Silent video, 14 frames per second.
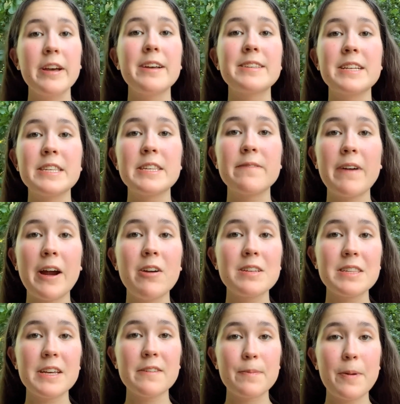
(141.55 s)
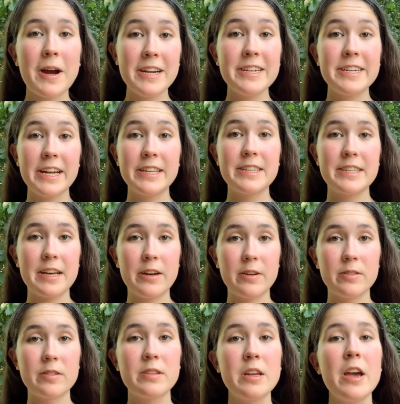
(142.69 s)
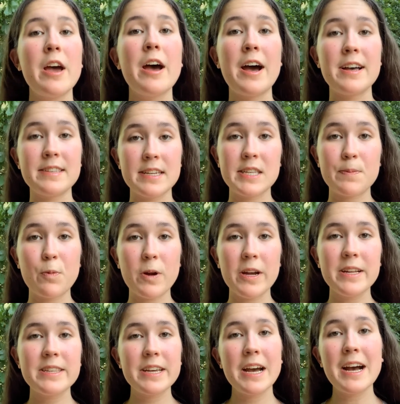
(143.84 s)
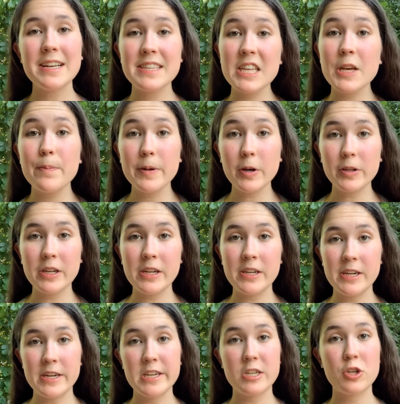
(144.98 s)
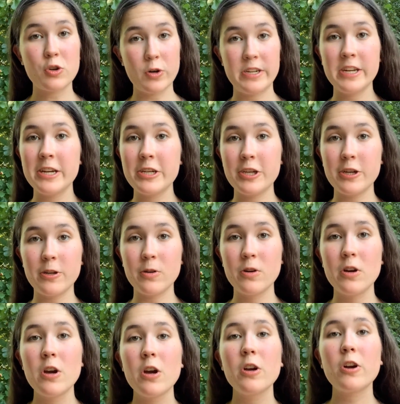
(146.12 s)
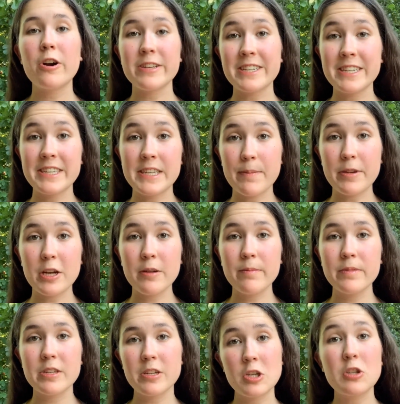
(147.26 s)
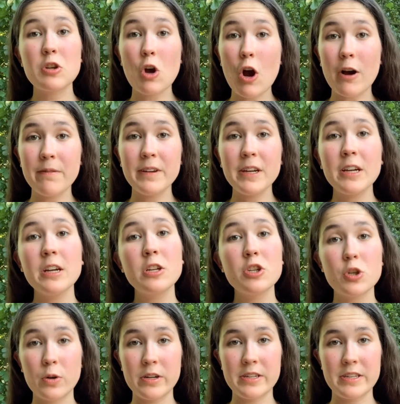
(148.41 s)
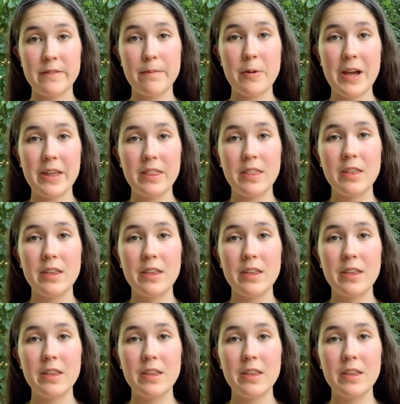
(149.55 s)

Since the virus leaves behind dead cells, as it spreads, it has the ability to destroy tissue, causing symptoms such as coughing and shortness of breath.